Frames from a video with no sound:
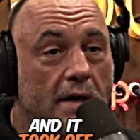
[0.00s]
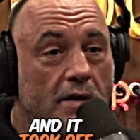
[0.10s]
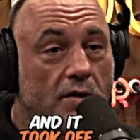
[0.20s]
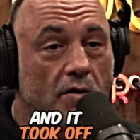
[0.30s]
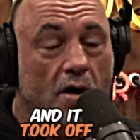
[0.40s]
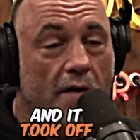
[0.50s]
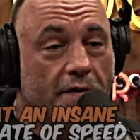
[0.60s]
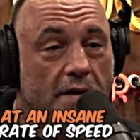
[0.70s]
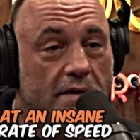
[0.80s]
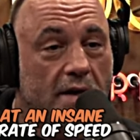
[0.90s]
it took off
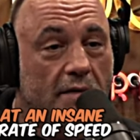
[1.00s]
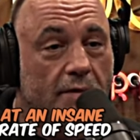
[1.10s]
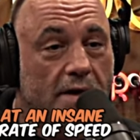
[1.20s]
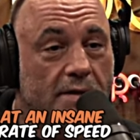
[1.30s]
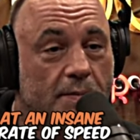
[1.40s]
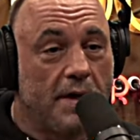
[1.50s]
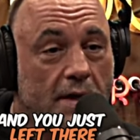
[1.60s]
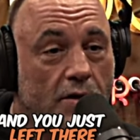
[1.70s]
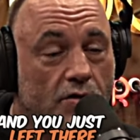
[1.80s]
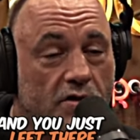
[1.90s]
at an insane rate of speed
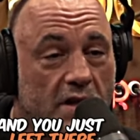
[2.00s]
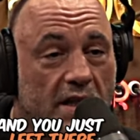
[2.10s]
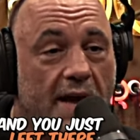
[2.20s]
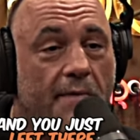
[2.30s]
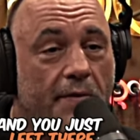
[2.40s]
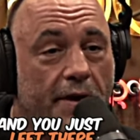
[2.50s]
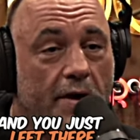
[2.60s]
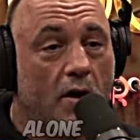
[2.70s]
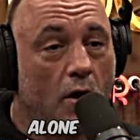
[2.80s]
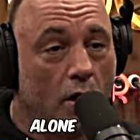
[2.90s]
and you're just left
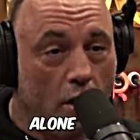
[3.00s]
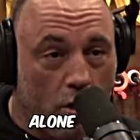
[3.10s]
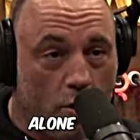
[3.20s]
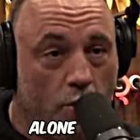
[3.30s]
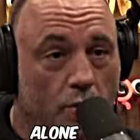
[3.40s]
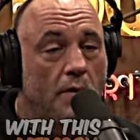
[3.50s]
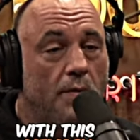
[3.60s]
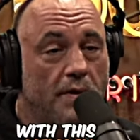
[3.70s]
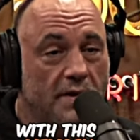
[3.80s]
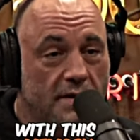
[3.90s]
there alone
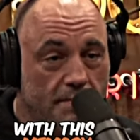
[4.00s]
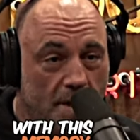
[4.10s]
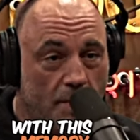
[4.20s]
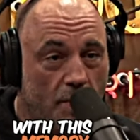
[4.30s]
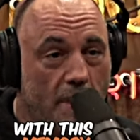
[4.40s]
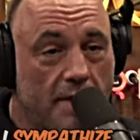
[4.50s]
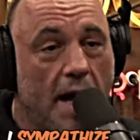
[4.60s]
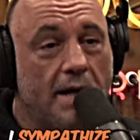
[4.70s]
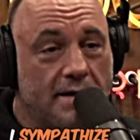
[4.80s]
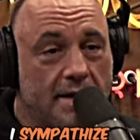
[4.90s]
with this memory.
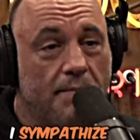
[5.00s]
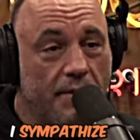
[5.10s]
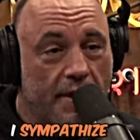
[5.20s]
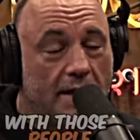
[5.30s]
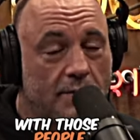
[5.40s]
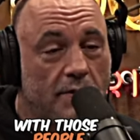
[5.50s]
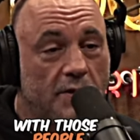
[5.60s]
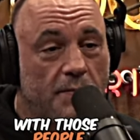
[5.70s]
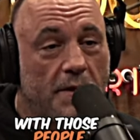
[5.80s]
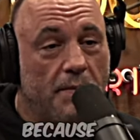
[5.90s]
I sympathize with
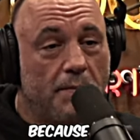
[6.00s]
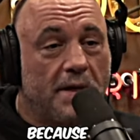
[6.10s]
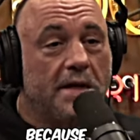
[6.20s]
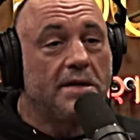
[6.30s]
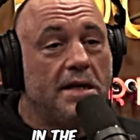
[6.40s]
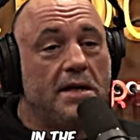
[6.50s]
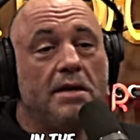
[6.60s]
those people because in